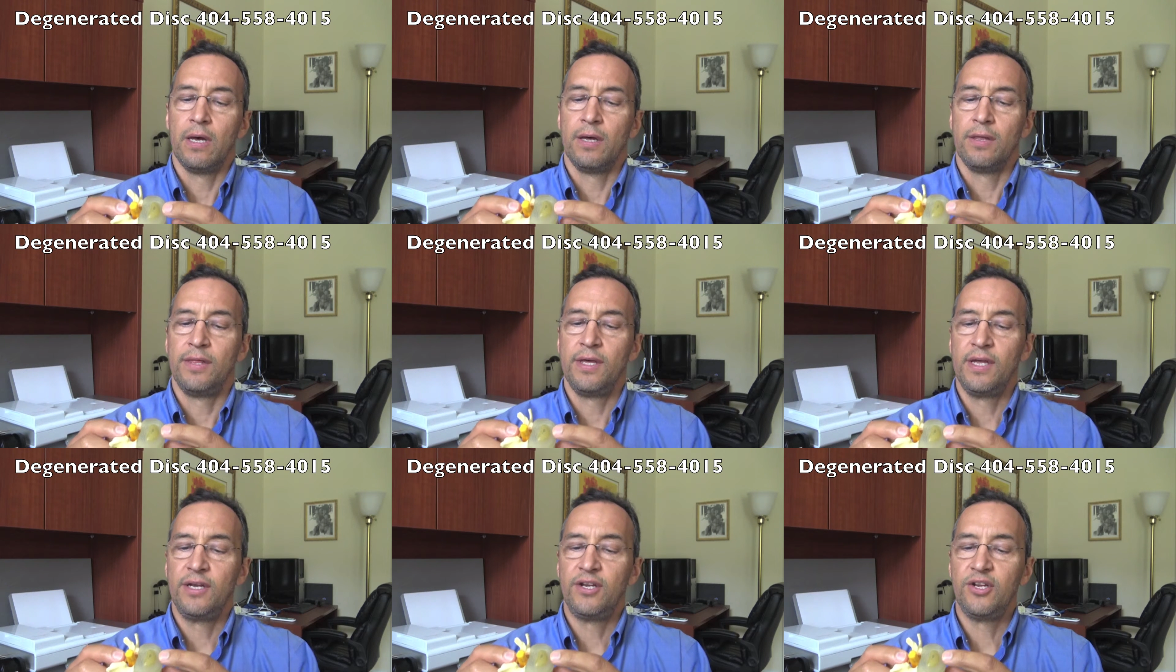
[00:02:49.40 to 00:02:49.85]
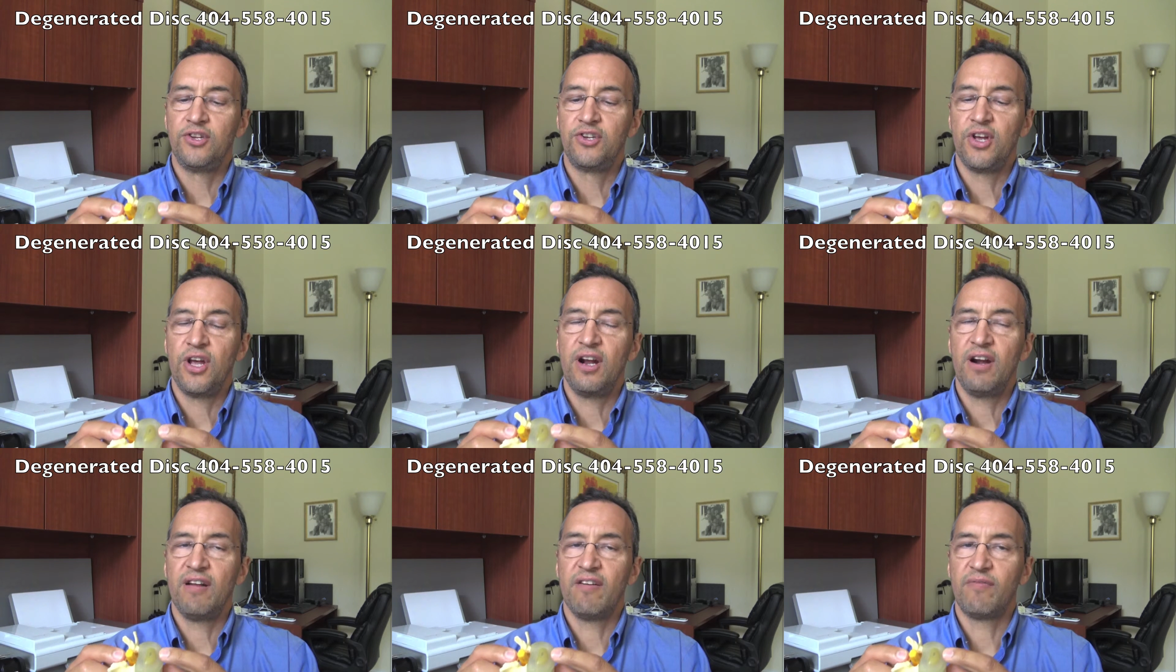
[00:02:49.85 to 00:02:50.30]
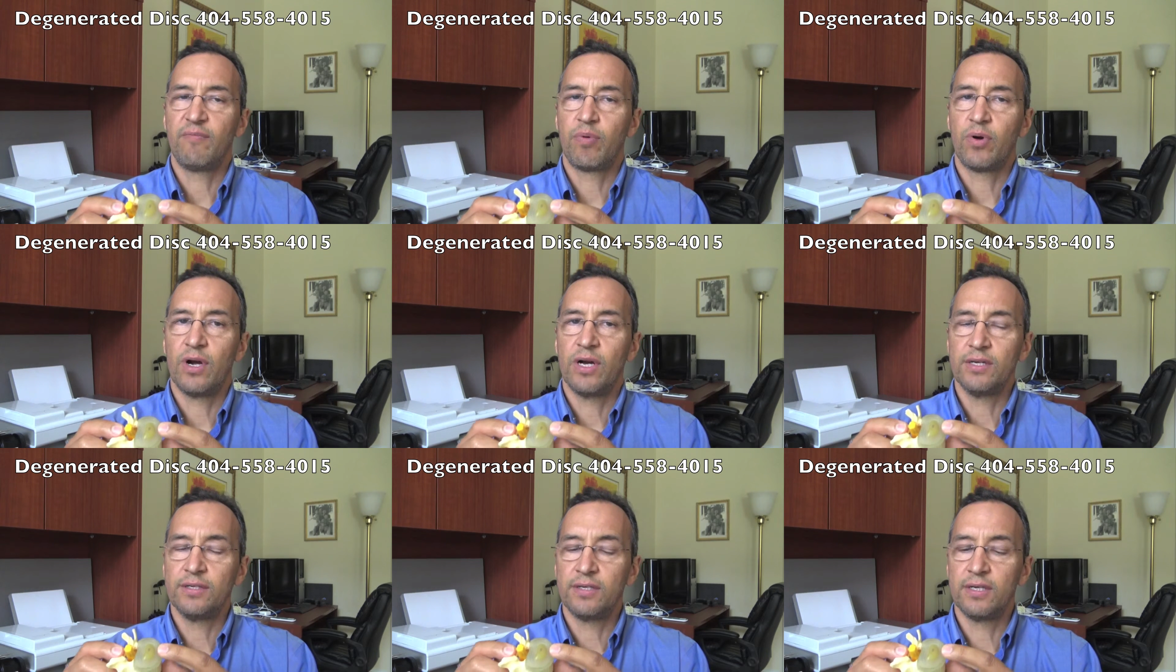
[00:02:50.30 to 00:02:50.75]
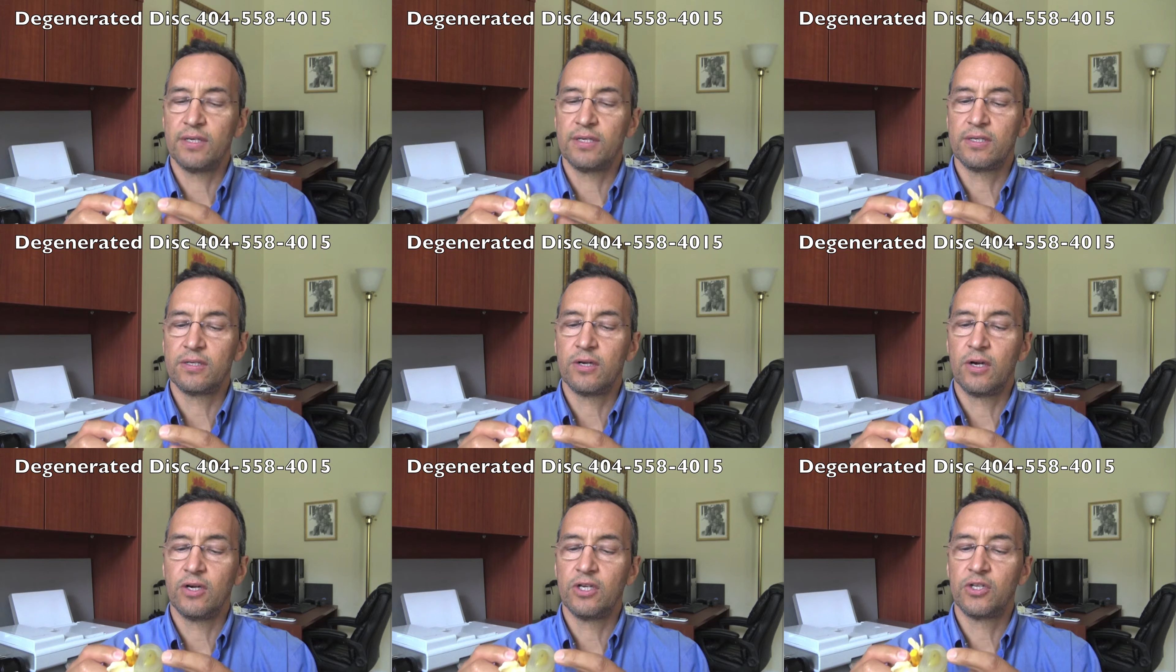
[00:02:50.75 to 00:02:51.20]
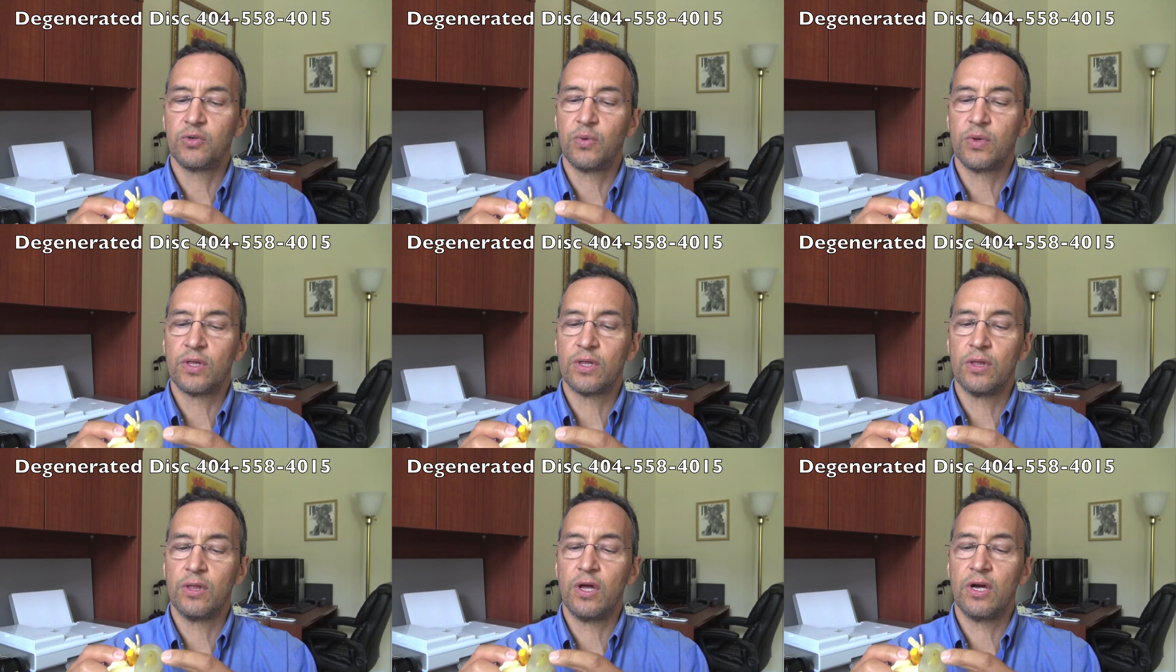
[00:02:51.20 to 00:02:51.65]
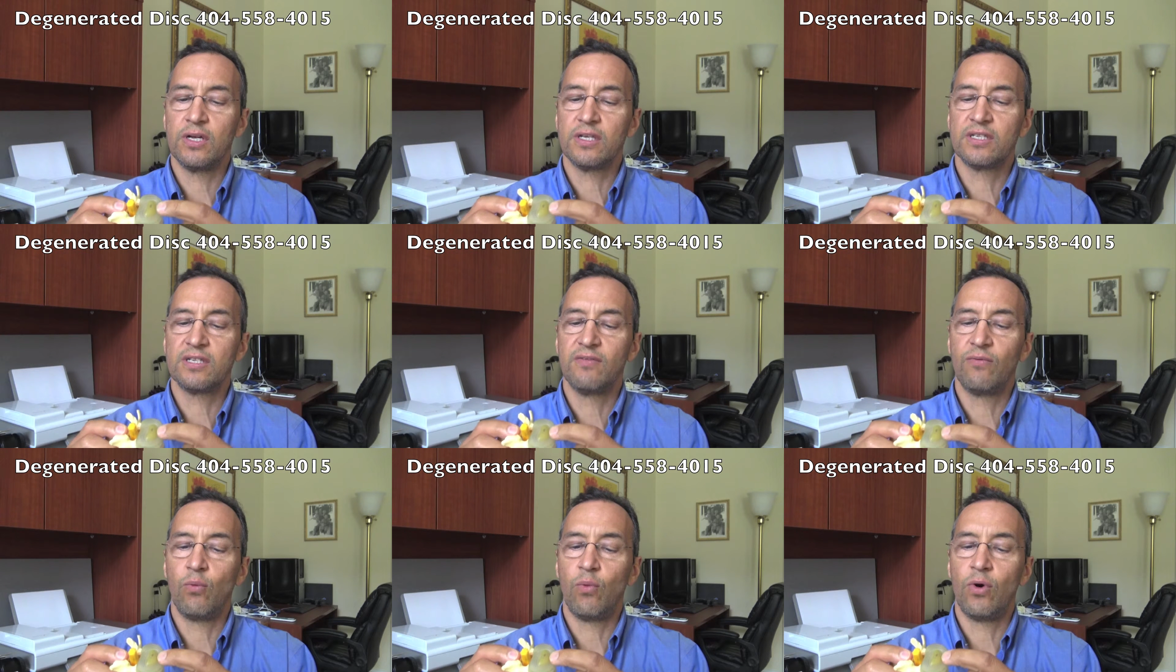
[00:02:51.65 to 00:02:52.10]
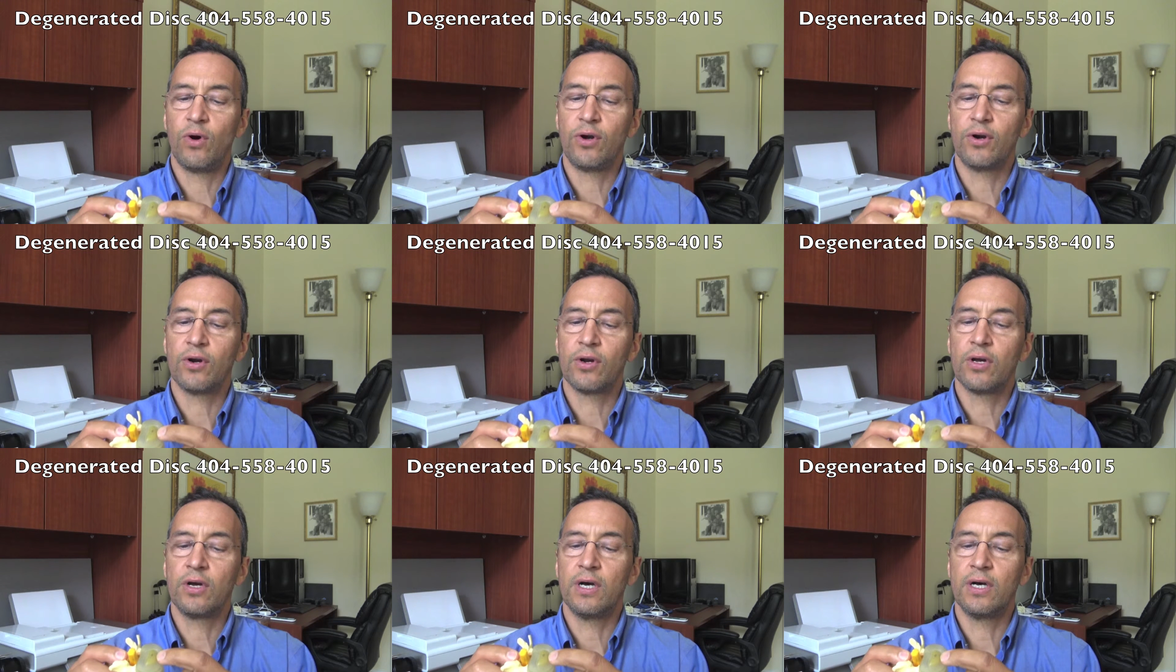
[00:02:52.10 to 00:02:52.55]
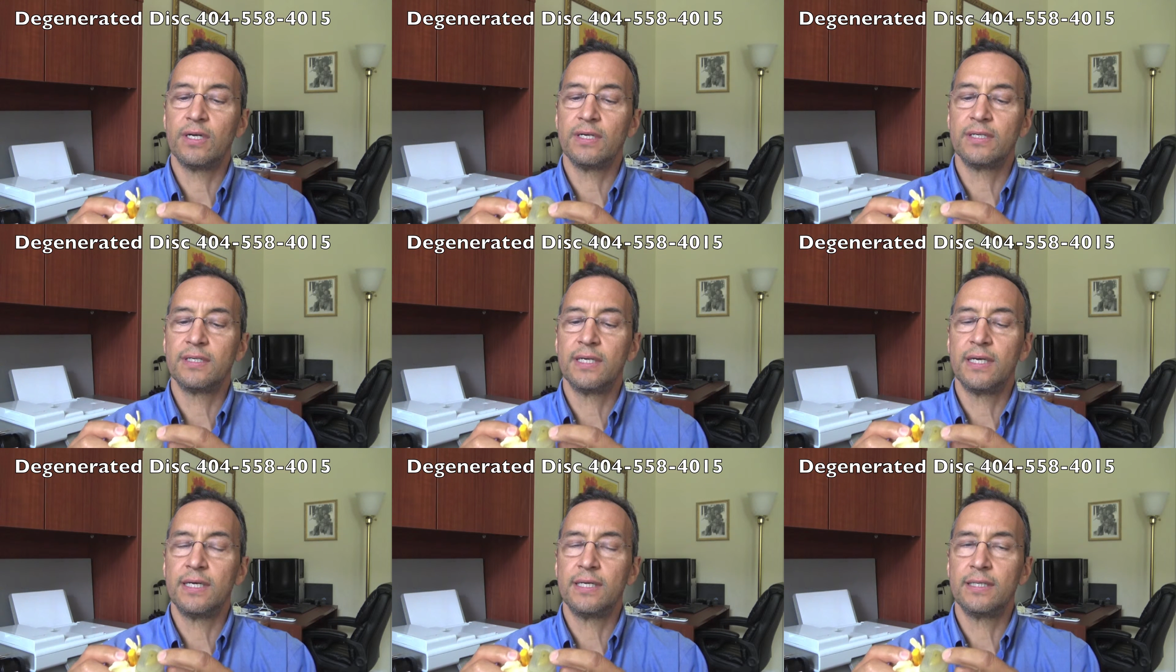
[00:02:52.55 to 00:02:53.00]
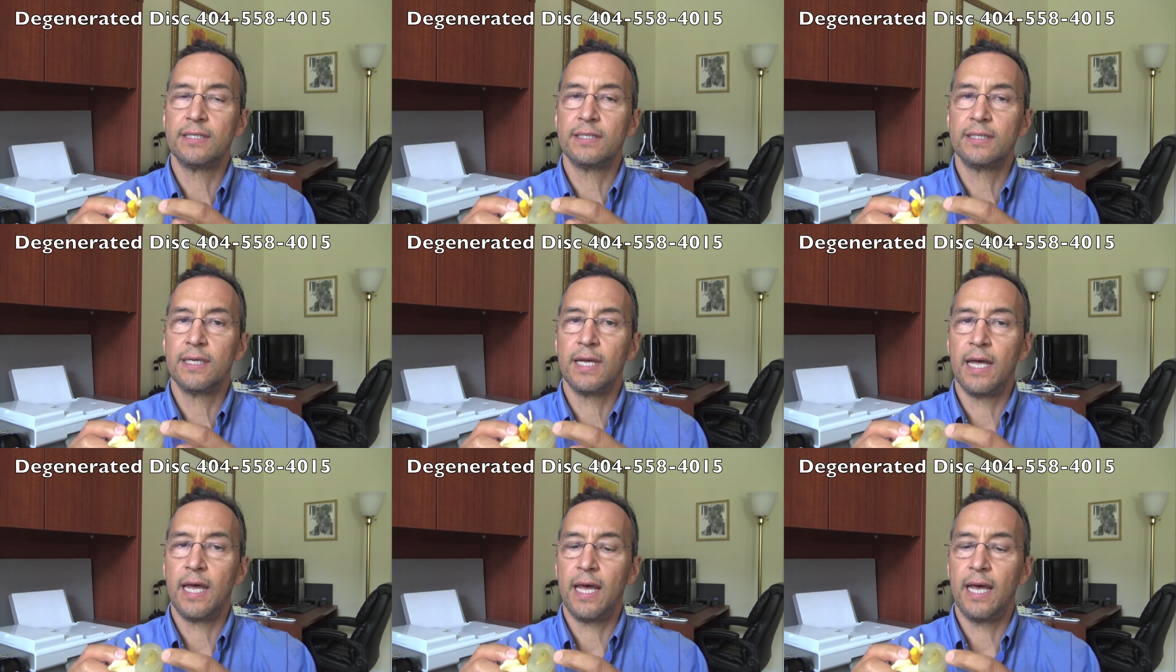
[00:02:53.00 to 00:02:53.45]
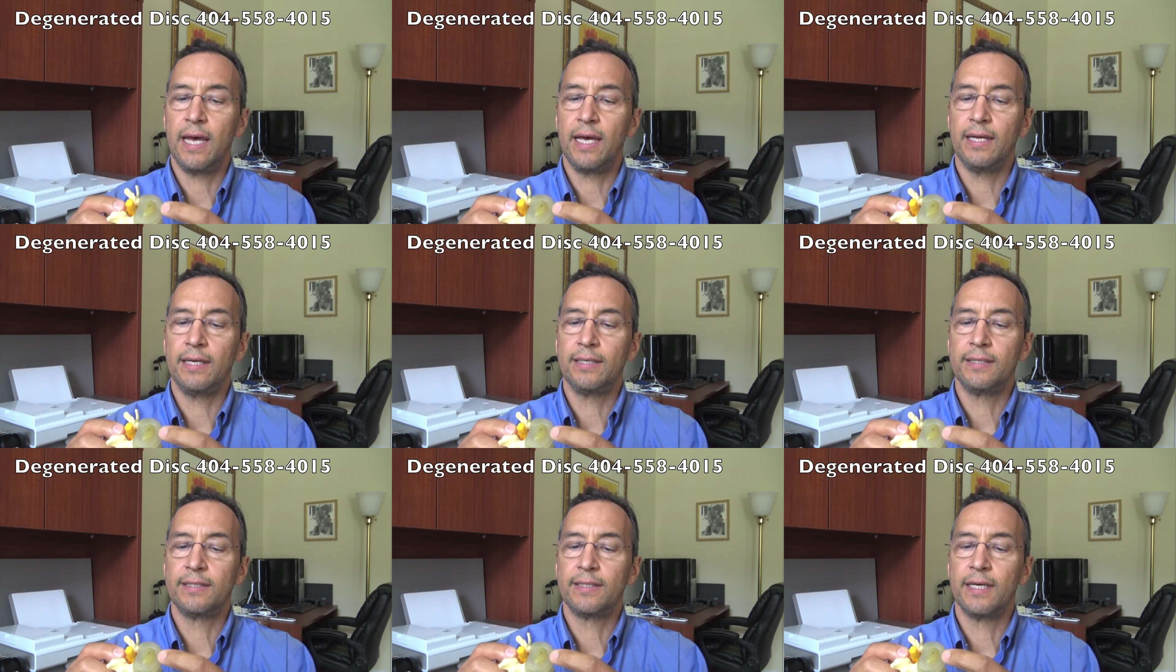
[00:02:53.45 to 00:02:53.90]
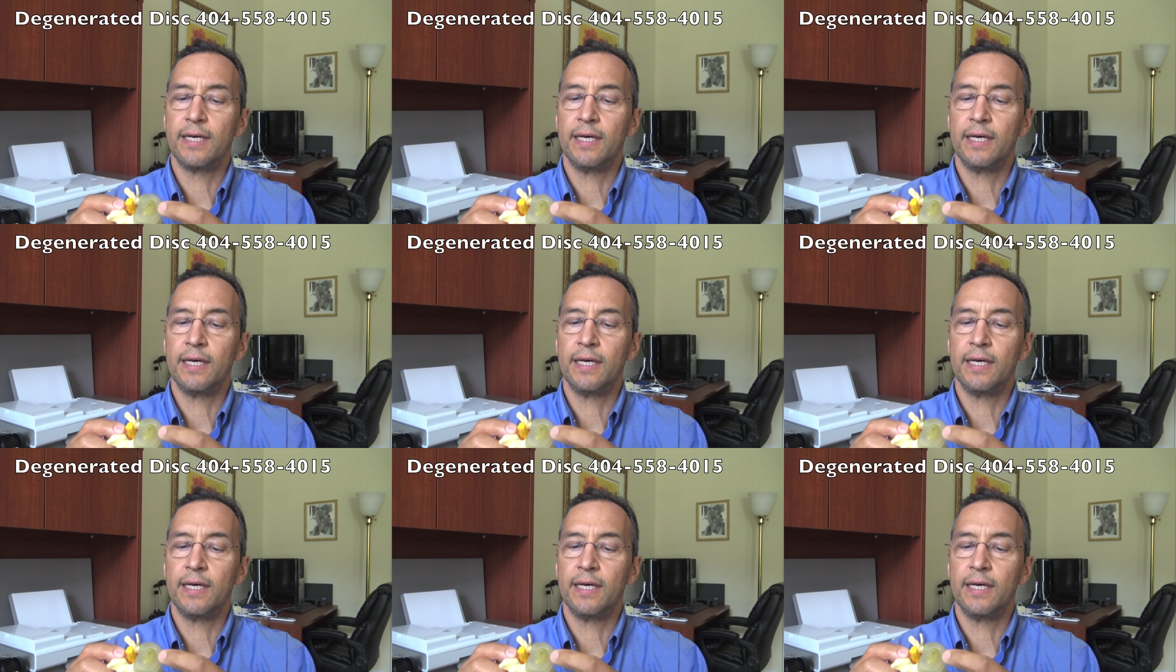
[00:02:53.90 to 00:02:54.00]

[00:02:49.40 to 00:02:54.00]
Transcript: The degenerative process starts with loss of water content, and